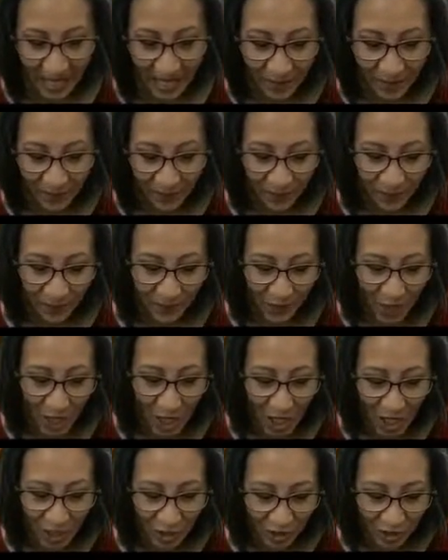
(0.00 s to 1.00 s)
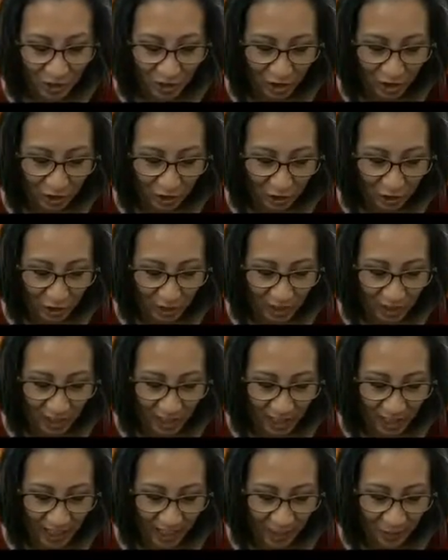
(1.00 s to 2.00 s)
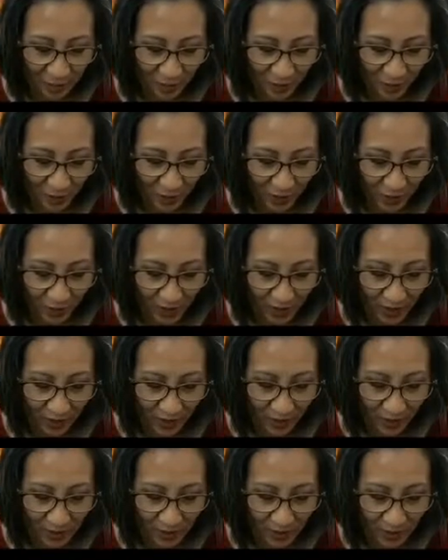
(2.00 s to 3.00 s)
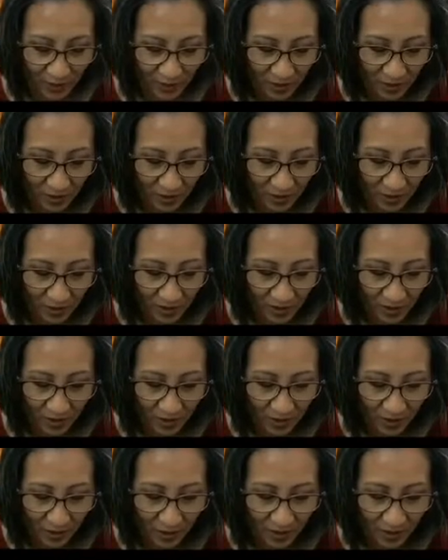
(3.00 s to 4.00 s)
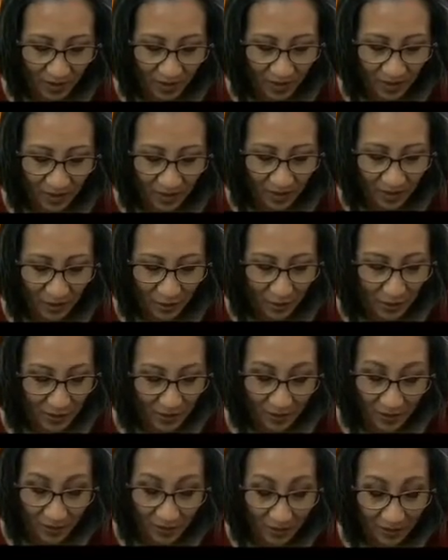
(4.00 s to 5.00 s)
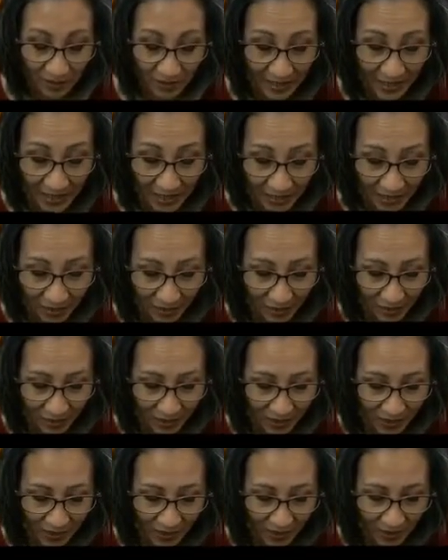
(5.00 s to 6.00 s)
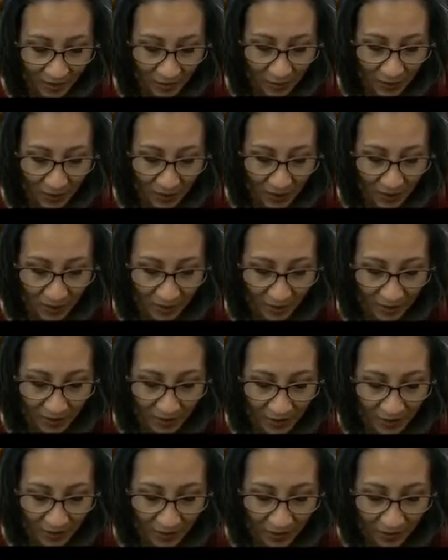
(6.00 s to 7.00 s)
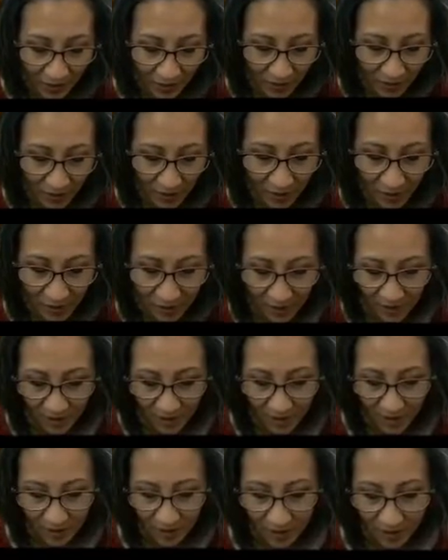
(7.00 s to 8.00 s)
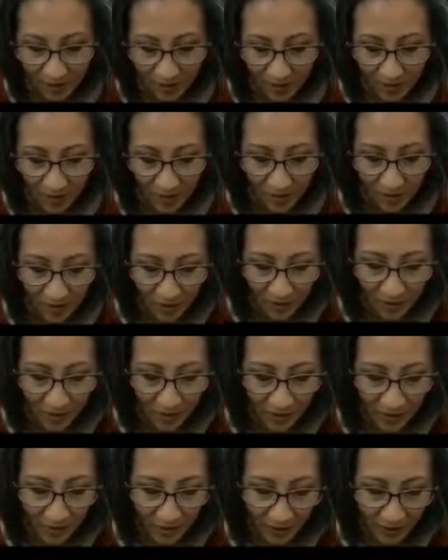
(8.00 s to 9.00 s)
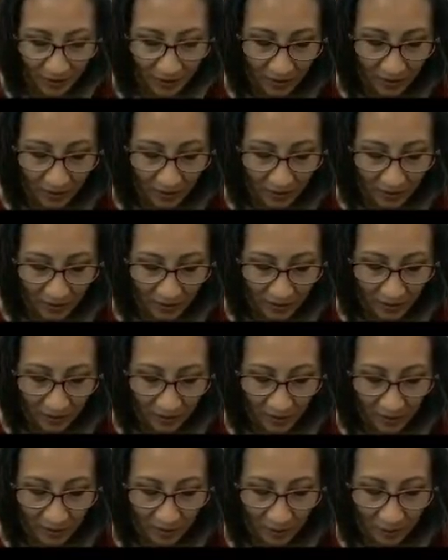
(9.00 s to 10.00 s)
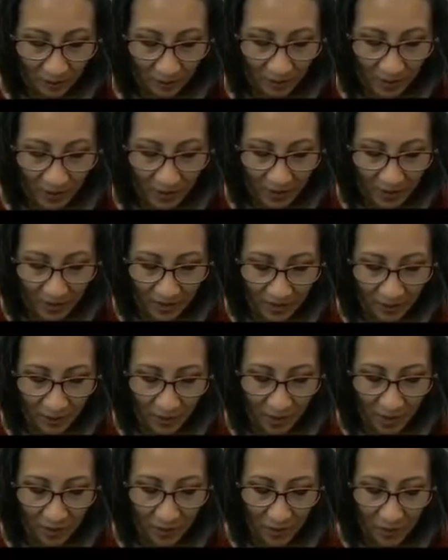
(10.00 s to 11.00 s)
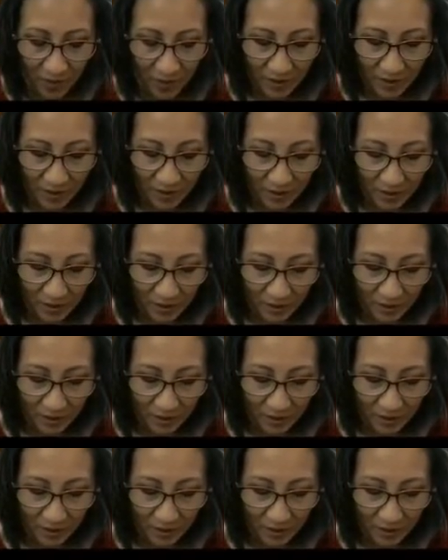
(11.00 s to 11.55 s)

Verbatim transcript: I'm concentrating. Andy was verifying if I was still here. And I was like, do we still have sound? Yes, we still have sound. All right. Making a smaller one.